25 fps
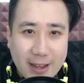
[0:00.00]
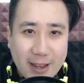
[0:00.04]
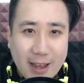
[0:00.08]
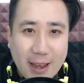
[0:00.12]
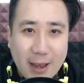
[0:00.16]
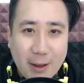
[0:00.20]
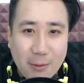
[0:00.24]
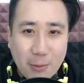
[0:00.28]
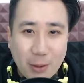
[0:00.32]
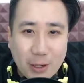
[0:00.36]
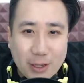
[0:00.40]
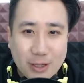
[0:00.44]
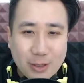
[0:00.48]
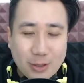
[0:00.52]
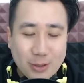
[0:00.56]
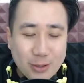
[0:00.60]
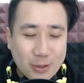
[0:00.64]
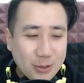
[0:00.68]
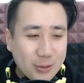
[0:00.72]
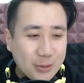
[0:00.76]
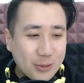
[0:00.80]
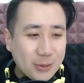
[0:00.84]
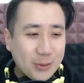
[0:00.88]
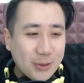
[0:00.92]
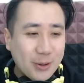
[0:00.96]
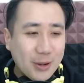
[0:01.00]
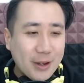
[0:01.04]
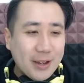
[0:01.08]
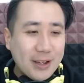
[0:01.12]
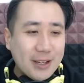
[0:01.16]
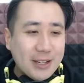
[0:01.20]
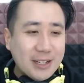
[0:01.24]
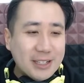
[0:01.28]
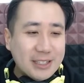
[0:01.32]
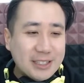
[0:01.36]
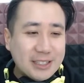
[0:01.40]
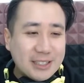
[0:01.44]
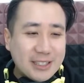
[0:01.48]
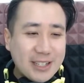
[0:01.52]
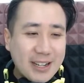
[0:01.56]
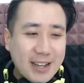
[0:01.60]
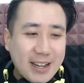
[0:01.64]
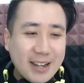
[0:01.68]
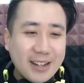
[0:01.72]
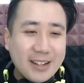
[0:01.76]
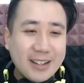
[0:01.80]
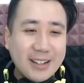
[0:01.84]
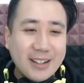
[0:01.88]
and what you do is that